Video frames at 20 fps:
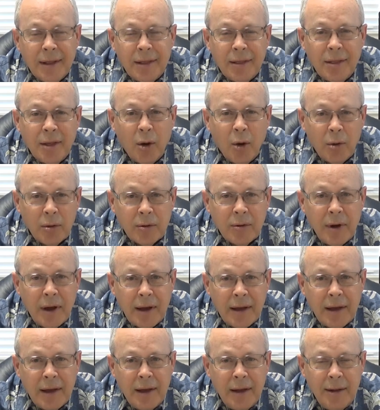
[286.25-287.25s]
the older
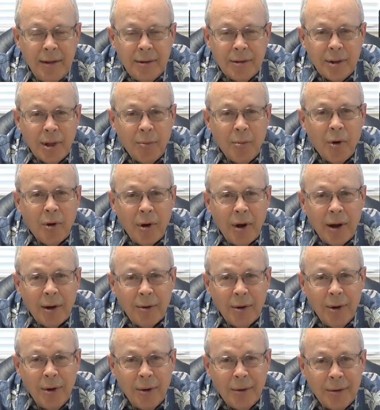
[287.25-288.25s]
I get, the more I
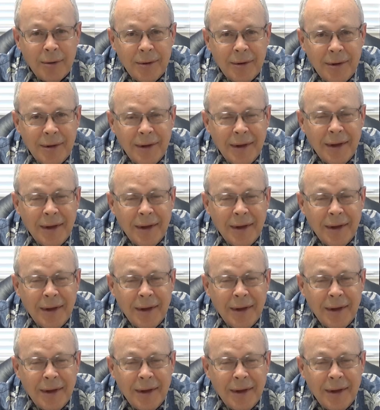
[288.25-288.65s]
groan.